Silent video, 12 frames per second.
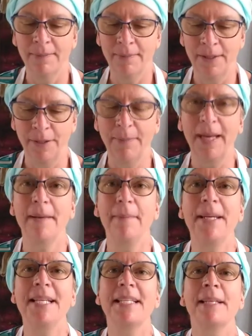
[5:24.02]
There might
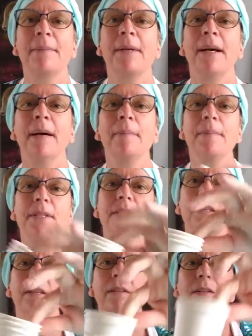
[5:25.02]
be some cups
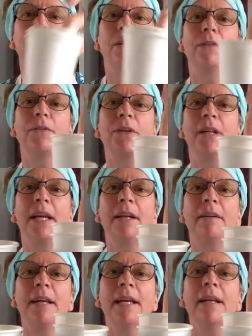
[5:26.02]
for
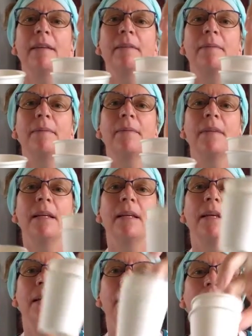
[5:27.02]
layering.
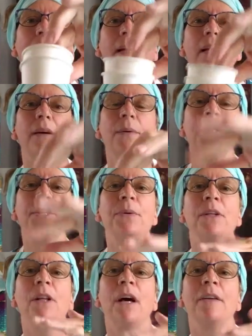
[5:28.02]
We do a
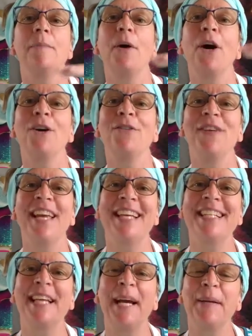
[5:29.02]
lot of parfait
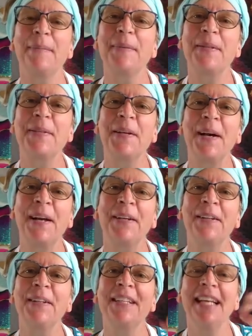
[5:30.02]
type
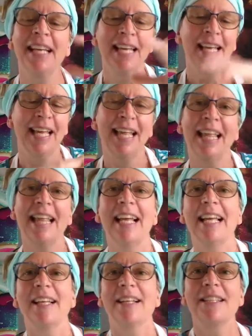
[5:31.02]
style.
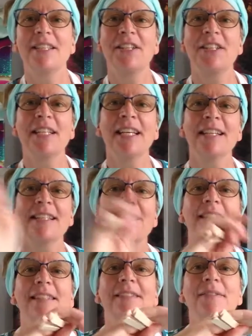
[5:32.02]
Stir sticks
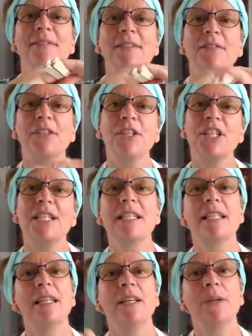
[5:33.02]
for
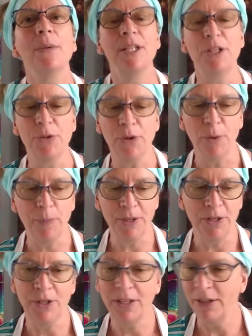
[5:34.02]
just, once you open
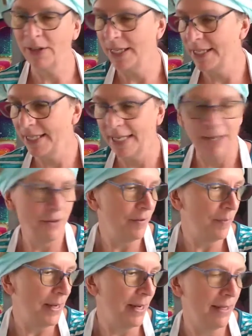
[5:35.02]
your little container
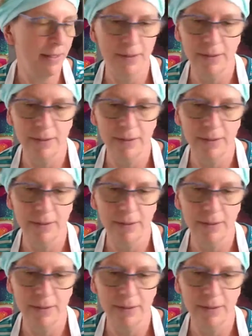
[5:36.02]
of paint.